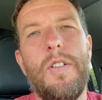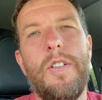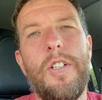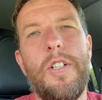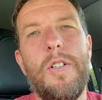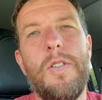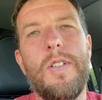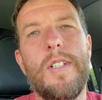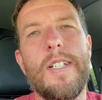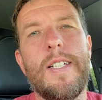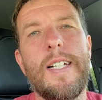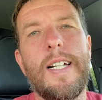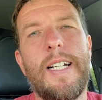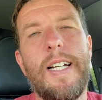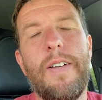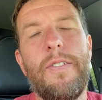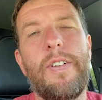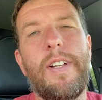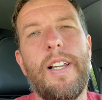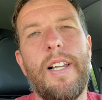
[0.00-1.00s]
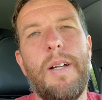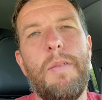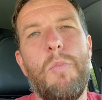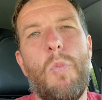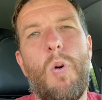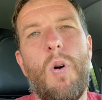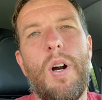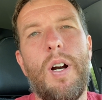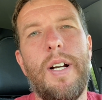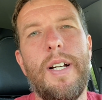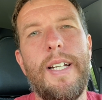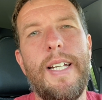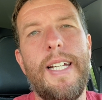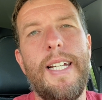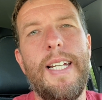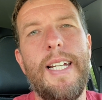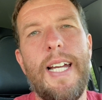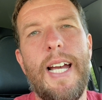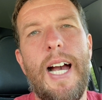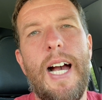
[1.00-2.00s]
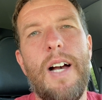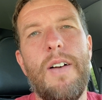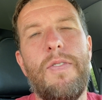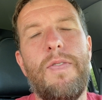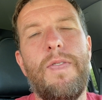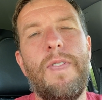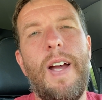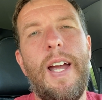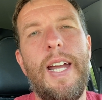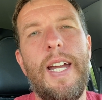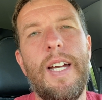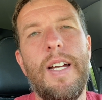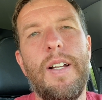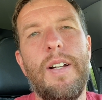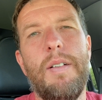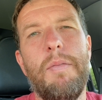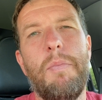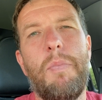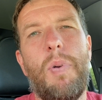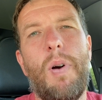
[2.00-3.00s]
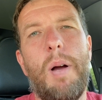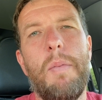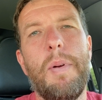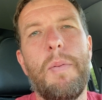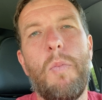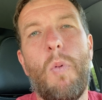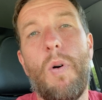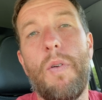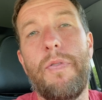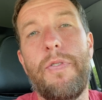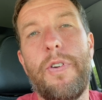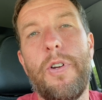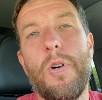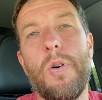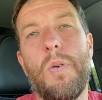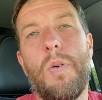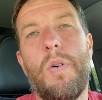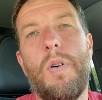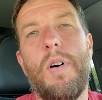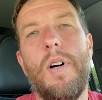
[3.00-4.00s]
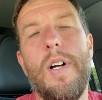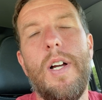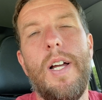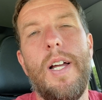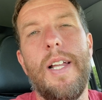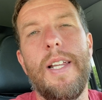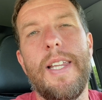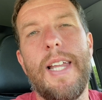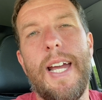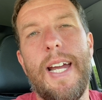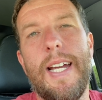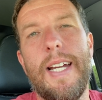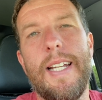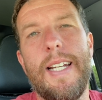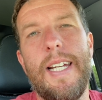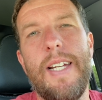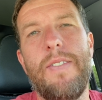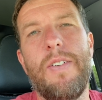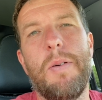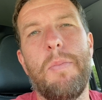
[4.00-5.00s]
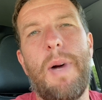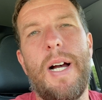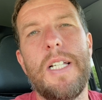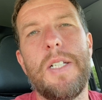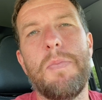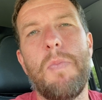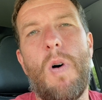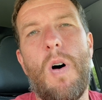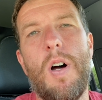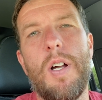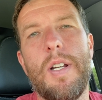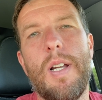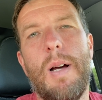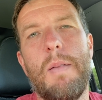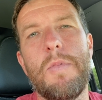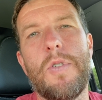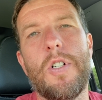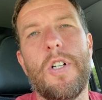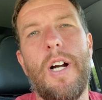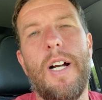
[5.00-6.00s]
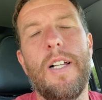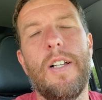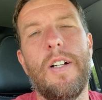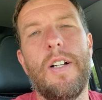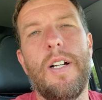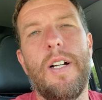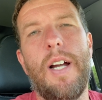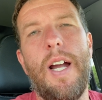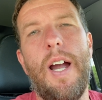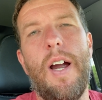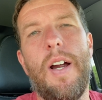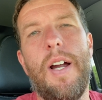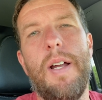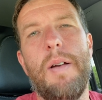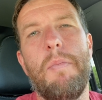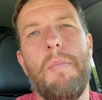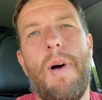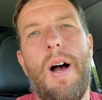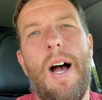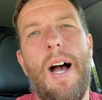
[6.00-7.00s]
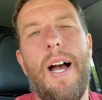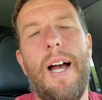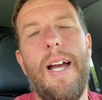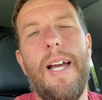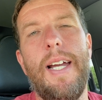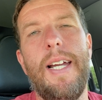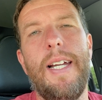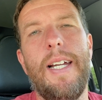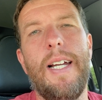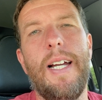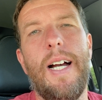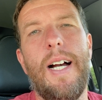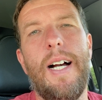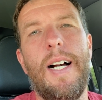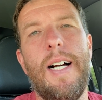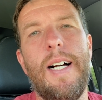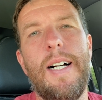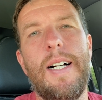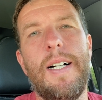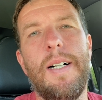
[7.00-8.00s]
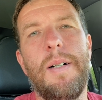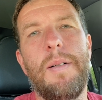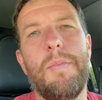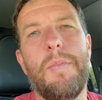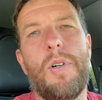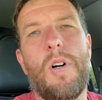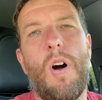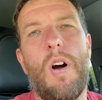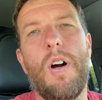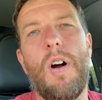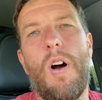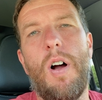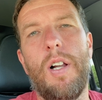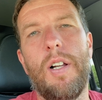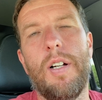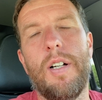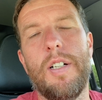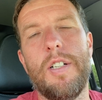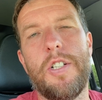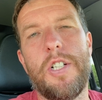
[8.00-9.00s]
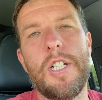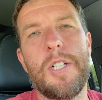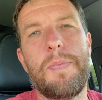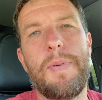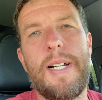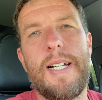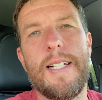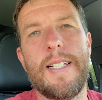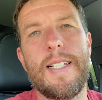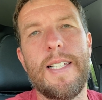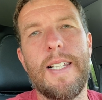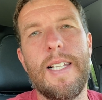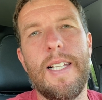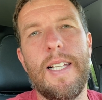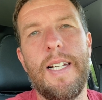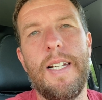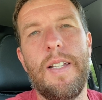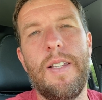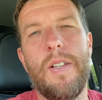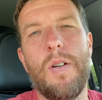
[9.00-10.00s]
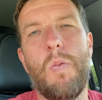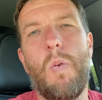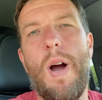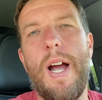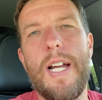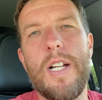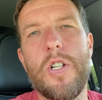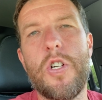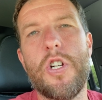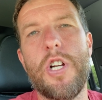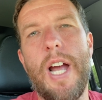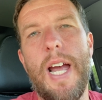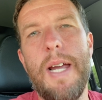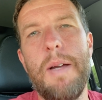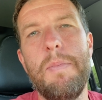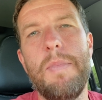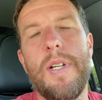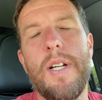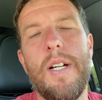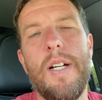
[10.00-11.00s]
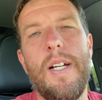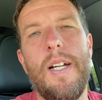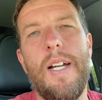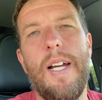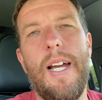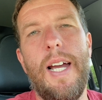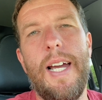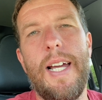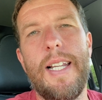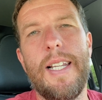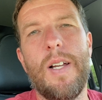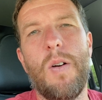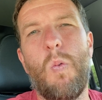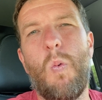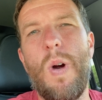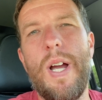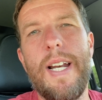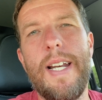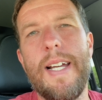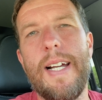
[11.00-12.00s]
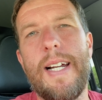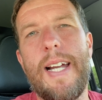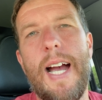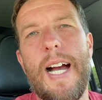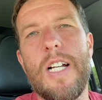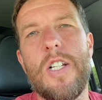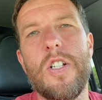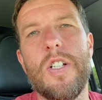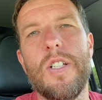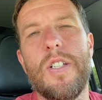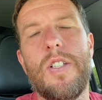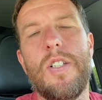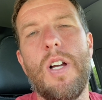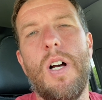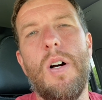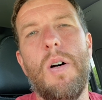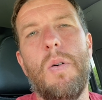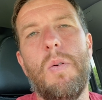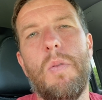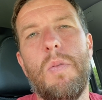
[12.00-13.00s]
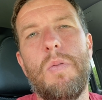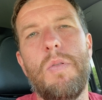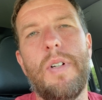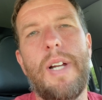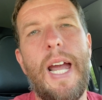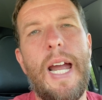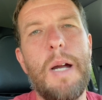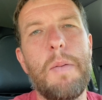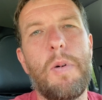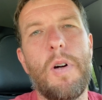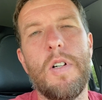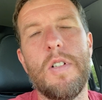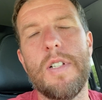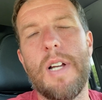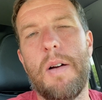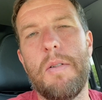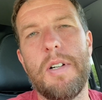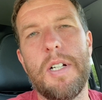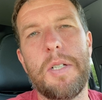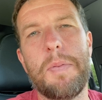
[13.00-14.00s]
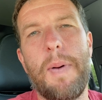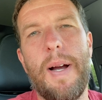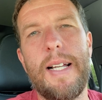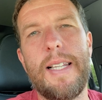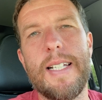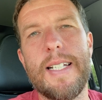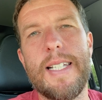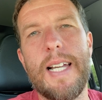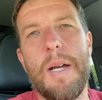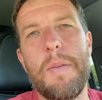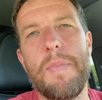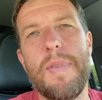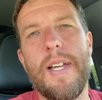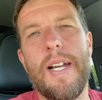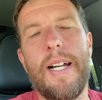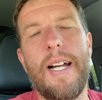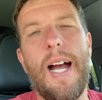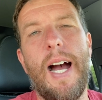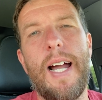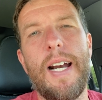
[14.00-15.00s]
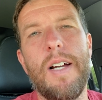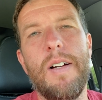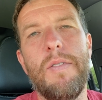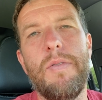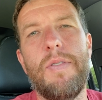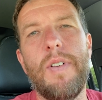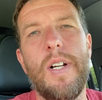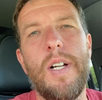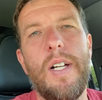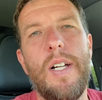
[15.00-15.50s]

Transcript: uses significantly more DEF and probably more fuel than even my small dump trailer in my car hauler, just because of the way it's shaped and the wind it catches. So campers, I would expect the same thing out of.